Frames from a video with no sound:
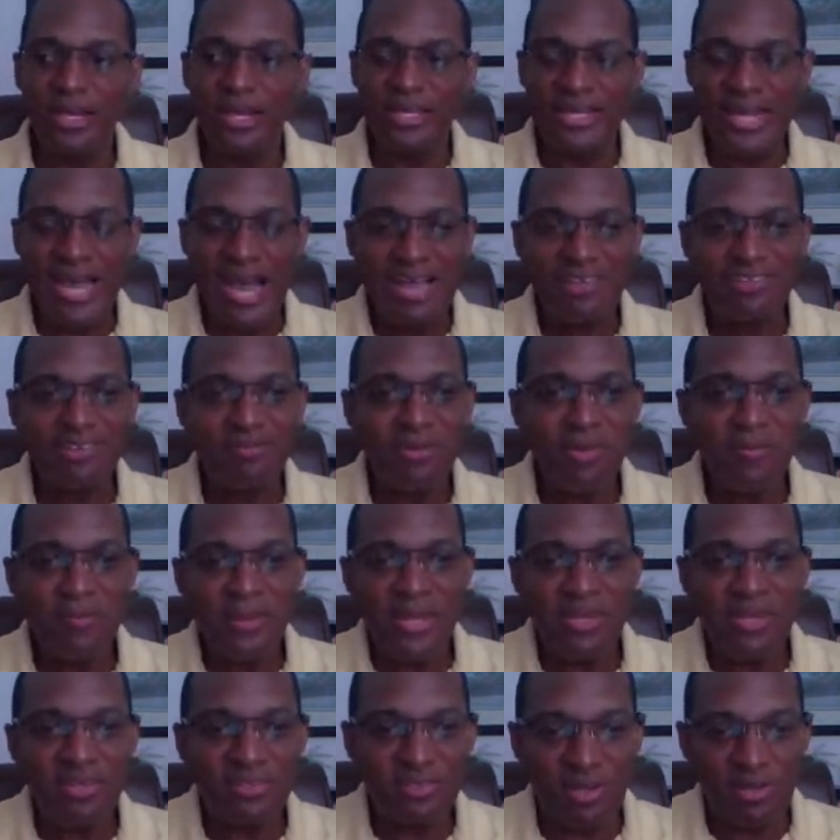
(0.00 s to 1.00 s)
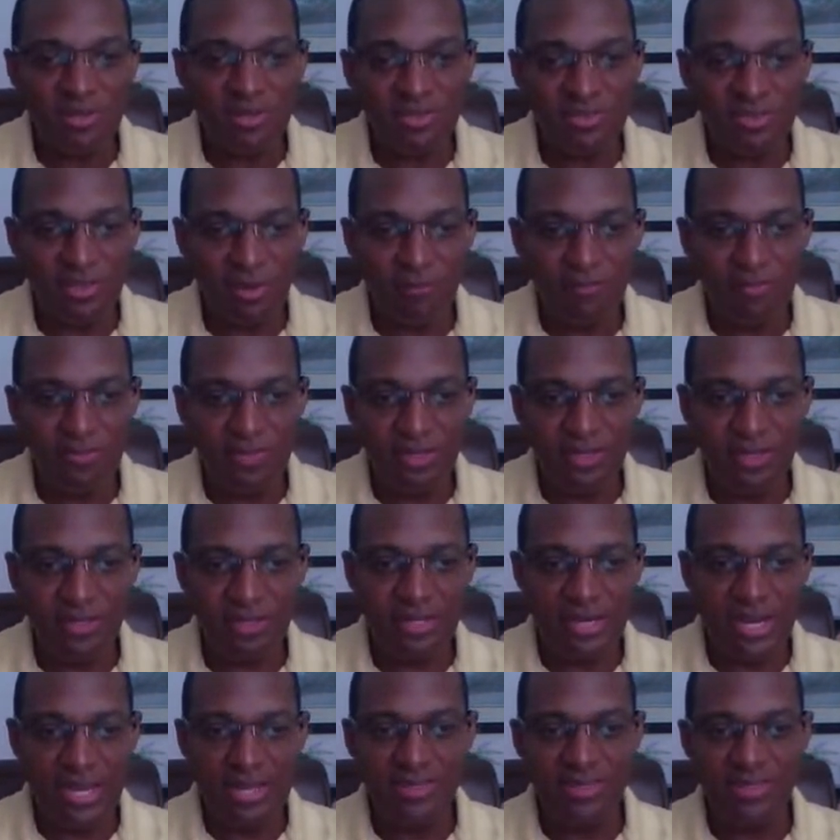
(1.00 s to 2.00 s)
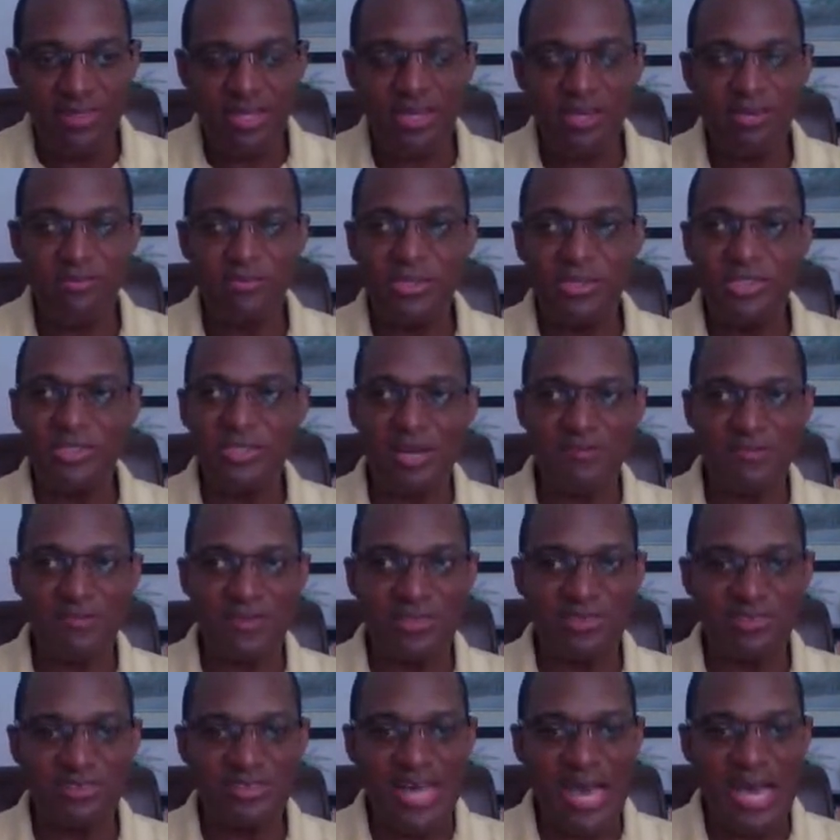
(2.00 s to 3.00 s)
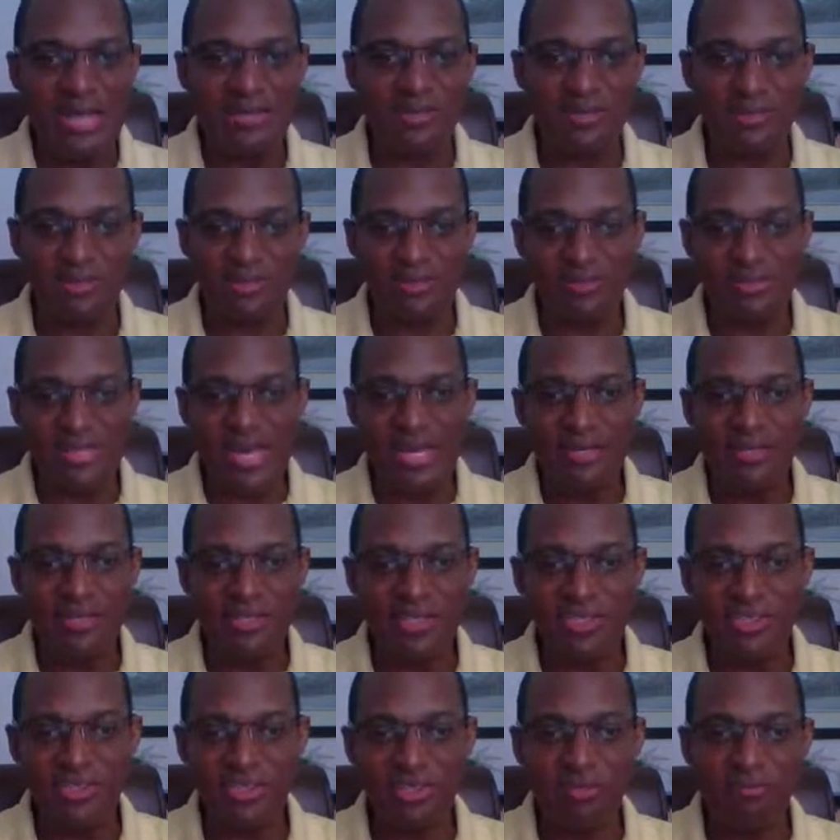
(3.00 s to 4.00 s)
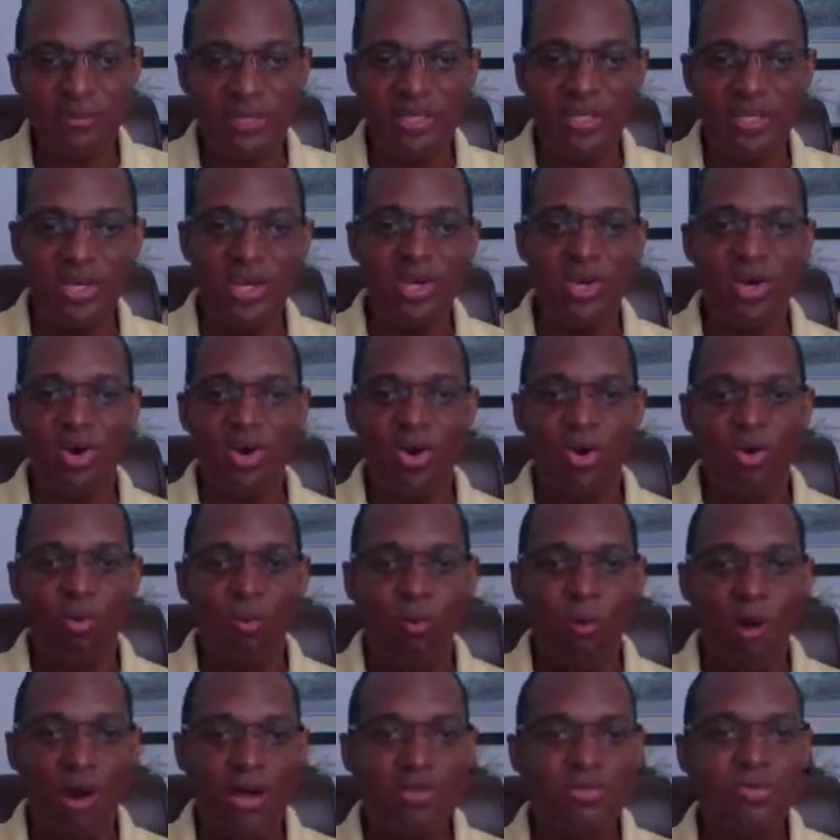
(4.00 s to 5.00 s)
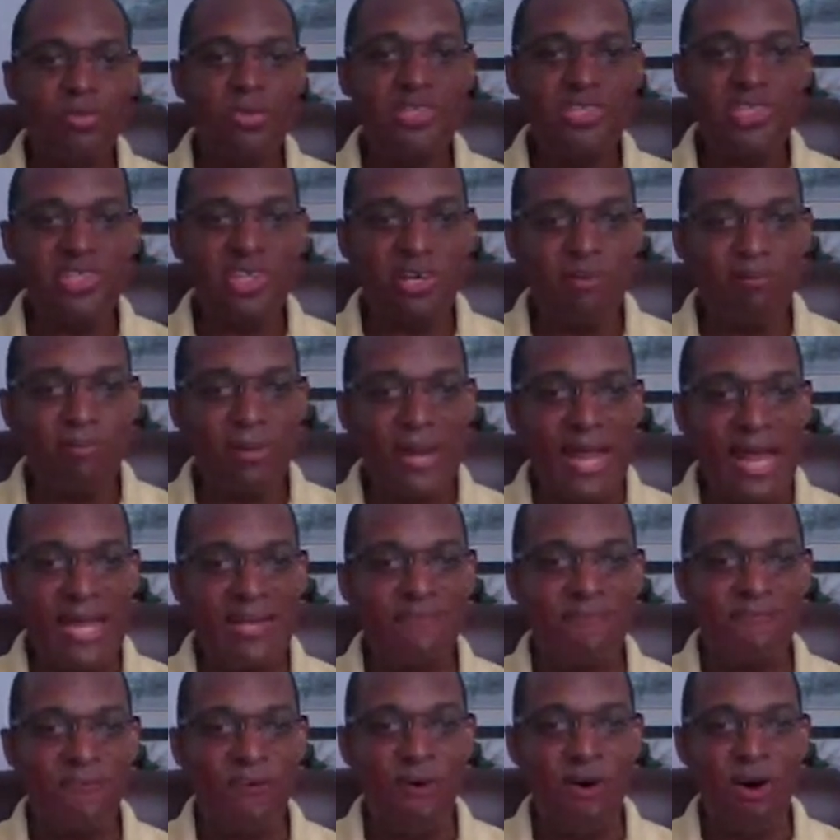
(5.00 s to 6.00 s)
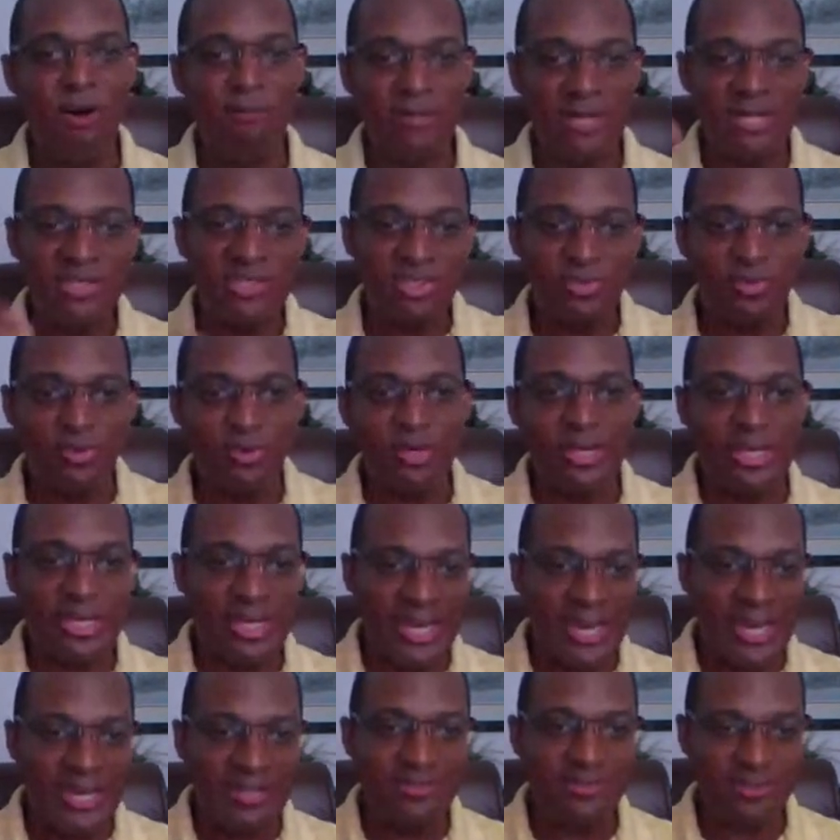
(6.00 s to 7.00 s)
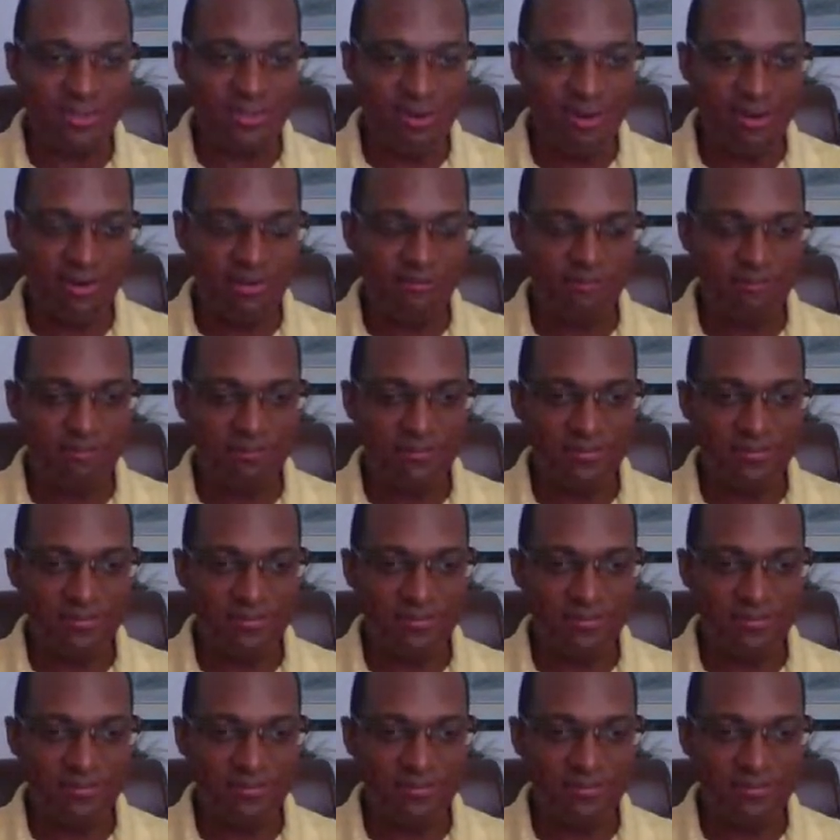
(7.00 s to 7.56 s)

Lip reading: it has to be based on something, and I think we should have a standard. The standard should be, what was your platform that you were elected on?